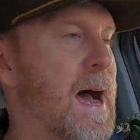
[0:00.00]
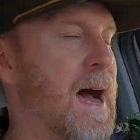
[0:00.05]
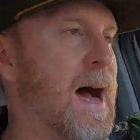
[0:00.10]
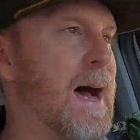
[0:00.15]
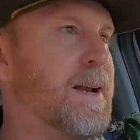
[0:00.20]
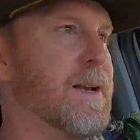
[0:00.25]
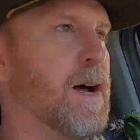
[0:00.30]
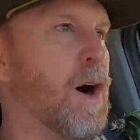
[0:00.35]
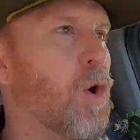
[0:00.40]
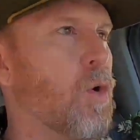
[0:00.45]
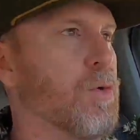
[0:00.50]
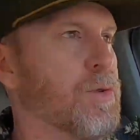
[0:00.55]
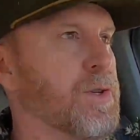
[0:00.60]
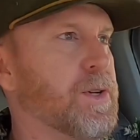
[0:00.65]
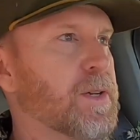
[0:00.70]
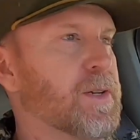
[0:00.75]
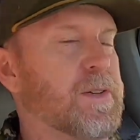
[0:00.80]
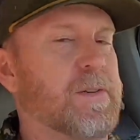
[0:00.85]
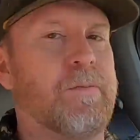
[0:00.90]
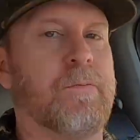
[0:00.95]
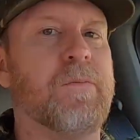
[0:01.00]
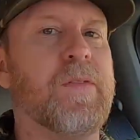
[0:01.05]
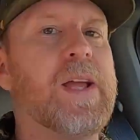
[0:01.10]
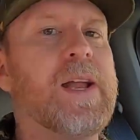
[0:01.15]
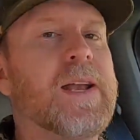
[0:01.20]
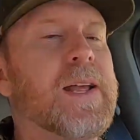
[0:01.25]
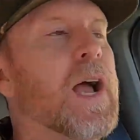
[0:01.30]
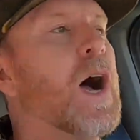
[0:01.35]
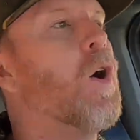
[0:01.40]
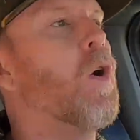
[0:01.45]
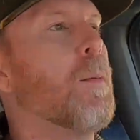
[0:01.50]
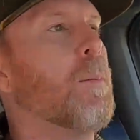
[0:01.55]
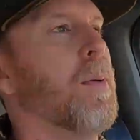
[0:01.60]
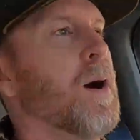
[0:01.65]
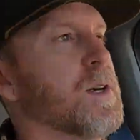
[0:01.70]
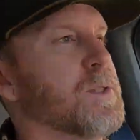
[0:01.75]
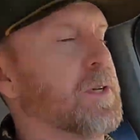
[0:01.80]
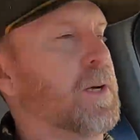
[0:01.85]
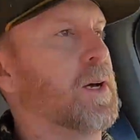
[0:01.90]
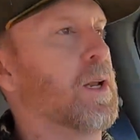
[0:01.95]
I, I don't just video a
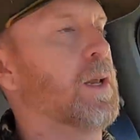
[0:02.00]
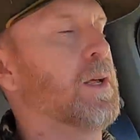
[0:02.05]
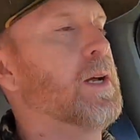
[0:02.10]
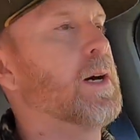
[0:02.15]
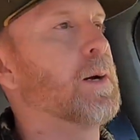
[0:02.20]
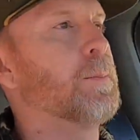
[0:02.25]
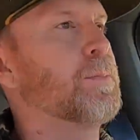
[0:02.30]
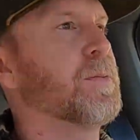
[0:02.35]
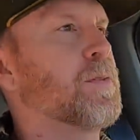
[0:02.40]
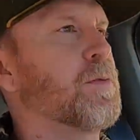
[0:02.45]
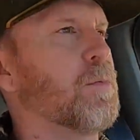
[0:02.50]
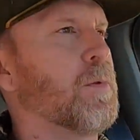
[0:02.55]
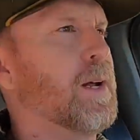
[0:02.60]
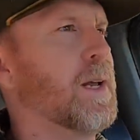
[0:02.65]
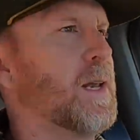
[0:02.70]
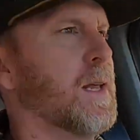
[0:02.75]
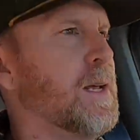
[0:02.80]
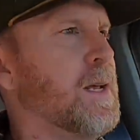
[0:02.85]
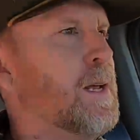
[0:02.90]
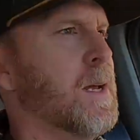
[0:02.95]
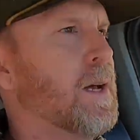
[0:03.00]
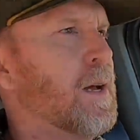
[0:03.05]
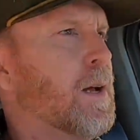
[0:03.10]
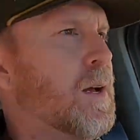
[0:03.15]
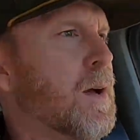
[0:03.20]
bunch of clips really